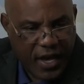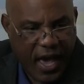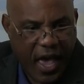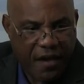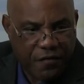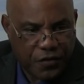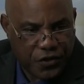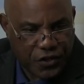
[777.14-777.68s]
I
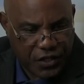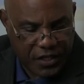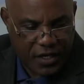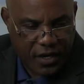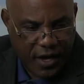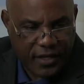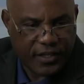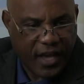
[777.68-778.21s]
have to
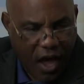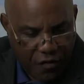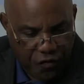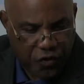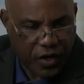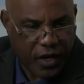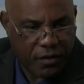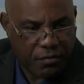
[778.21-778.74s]
see as
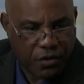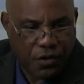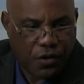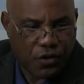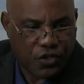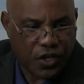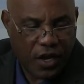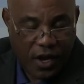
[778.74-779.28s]
African,
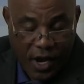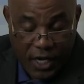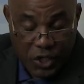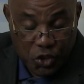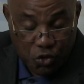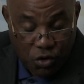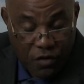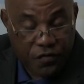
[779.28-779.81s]
because I
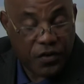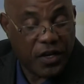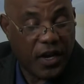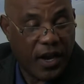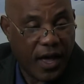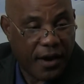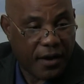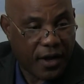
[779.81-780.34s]
travel in a
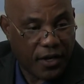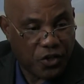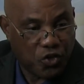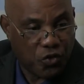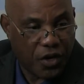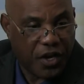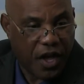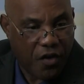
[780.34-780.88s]
lot of
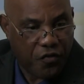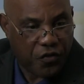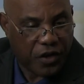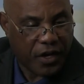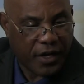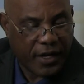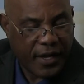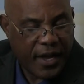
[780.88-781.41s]
countries in
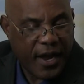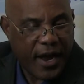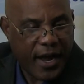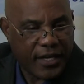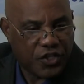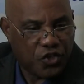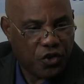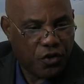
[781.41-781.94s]
Africa
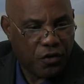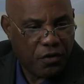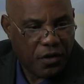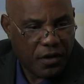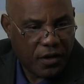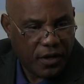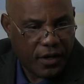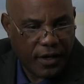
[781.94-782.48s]
as
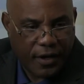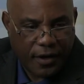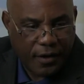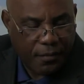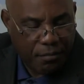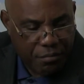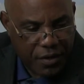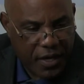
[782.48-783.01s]

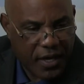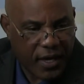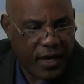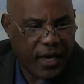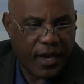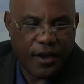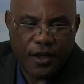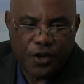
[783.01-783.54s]
being
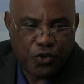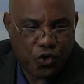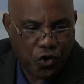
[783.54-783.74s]
in a